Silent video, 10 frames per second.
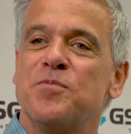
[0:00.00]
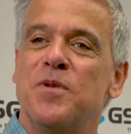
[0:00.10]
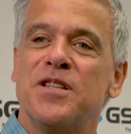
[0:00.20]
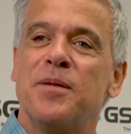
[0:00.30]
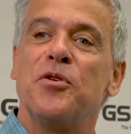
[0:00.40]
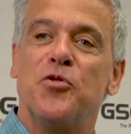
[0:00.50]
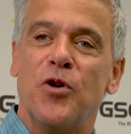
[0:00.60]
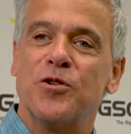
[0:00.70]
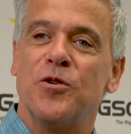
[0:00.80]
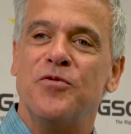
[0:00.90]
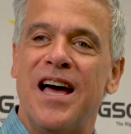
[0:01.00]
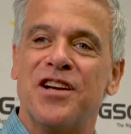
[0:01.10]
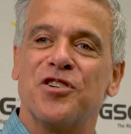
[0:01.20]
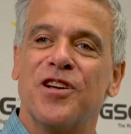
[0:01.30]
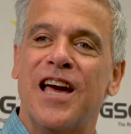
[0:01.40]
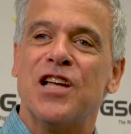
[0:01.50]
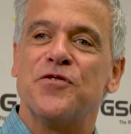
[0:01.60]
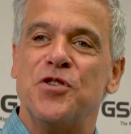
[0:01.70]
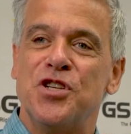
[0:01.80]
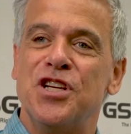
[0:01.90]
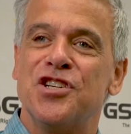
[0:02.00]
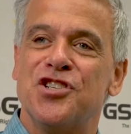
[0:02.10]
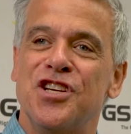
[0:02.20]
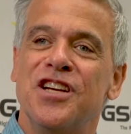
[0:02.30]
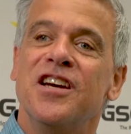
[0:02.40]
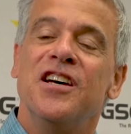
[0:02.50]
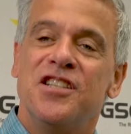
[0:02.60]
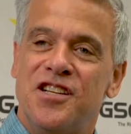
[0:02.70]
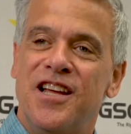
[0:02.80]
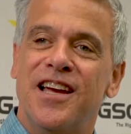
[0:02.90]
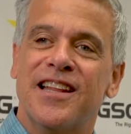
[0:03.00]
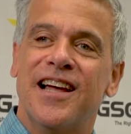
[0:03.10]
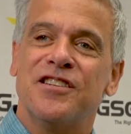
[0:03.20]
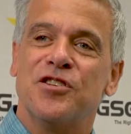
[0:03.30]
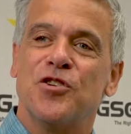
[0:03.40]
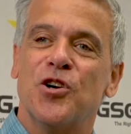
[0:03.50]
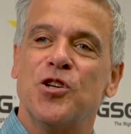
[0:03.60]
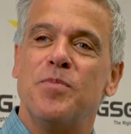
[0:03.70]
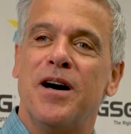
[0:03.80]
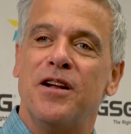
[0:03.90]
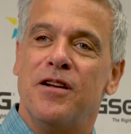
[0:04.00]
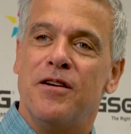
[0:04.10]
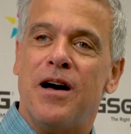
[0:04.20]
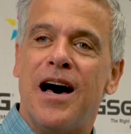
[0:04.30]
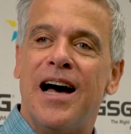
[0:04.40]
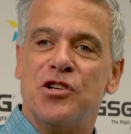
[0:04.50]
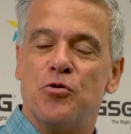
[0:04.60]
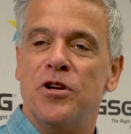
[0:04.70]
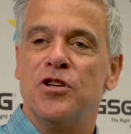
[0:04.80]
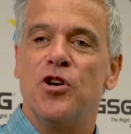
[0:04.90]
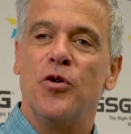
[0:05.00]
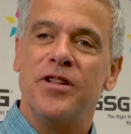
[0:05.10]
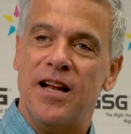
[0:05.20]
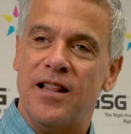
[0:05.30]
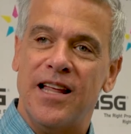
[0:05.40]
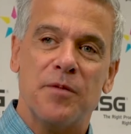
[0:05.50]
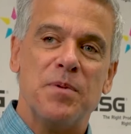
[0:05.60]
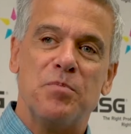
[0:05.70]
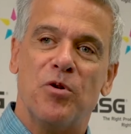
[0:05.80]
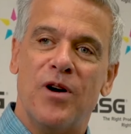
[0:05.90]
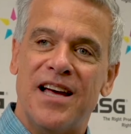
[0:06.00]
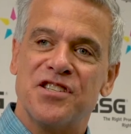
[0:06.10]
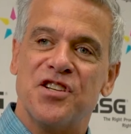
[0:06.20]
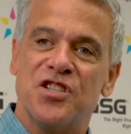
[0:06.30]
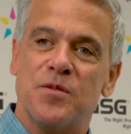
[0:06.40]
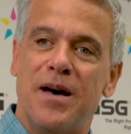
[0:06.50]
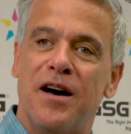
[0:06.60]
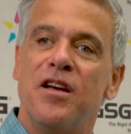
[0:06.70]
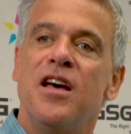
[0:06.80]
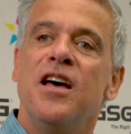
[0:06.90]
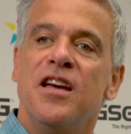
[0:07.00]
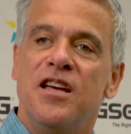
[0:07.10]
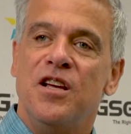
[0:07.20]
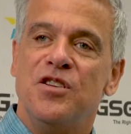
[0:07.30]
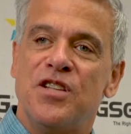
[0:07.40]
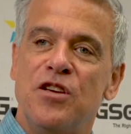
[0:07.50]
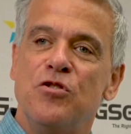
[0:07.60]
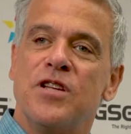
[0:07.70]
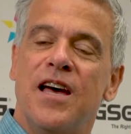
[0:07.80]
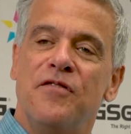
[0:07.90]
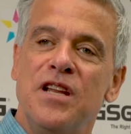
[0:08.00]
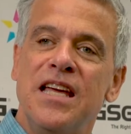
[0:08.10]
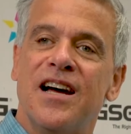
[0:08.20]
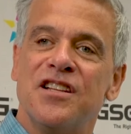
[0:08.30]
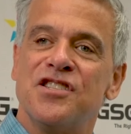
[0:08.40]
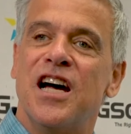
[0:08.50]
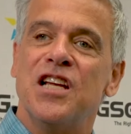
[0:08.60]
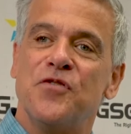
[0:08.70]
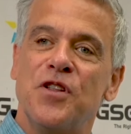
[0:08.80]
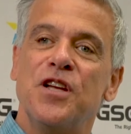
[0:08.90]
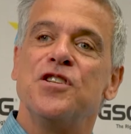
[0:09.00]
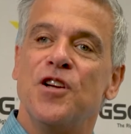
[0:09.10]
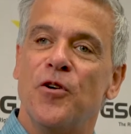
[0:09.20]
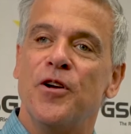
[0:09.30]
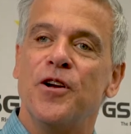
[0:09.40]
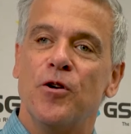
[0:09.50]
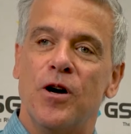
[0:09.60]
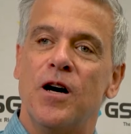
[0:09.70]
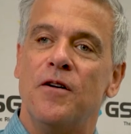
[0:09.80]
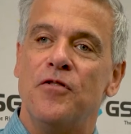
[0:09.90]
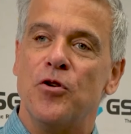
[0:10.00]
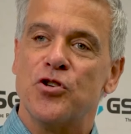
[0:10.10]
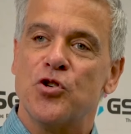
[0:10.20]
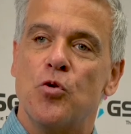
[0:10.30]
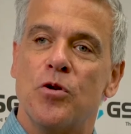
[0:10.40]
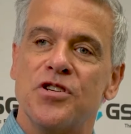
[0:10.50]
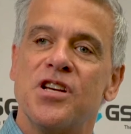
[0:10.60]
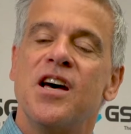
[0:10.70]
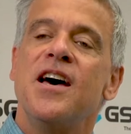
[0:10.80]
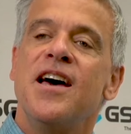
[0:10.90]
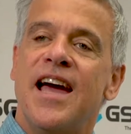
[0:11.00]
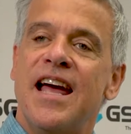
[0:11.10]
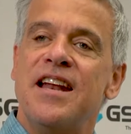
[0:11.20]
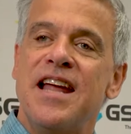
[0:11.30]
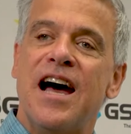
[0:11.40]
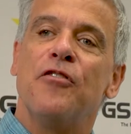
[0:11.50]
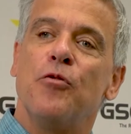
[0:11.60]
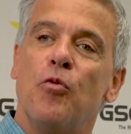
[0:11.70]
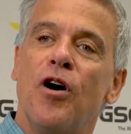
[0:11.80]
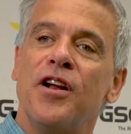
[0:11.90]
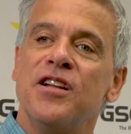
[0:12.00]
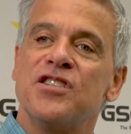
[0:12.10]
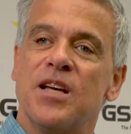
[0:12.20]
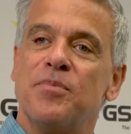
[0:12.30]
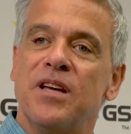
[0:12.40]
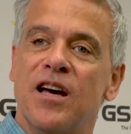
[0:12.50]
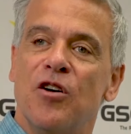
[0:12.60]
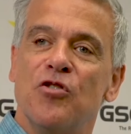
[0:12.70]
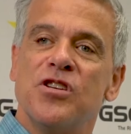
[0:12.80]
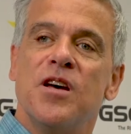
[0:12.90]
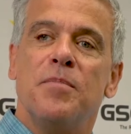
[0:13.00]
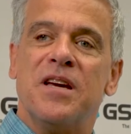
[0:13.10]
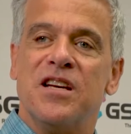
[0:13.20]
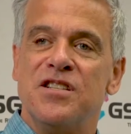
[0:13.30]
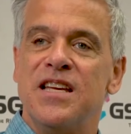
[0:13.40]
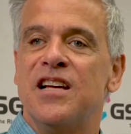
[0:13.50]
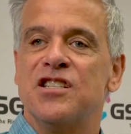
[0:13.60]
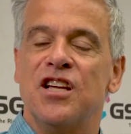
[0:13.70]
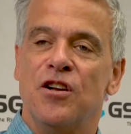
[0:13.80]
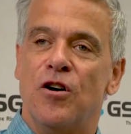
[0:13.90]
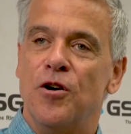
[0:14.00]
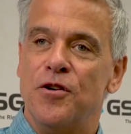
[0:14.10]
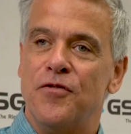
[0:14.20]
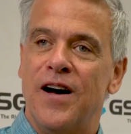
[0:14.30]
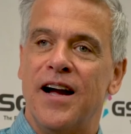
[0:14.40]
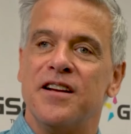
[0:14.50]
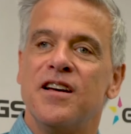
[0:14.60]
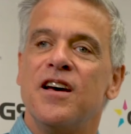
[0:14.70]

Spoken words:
Smith. I'm the Director of National Accounts for GSG. Today I'd like to talk to you about a hot trend going that a lot of people are asking us about is they used to have neon signs for the interior of their stores and now they're wanting something else because neon's getting hard to find.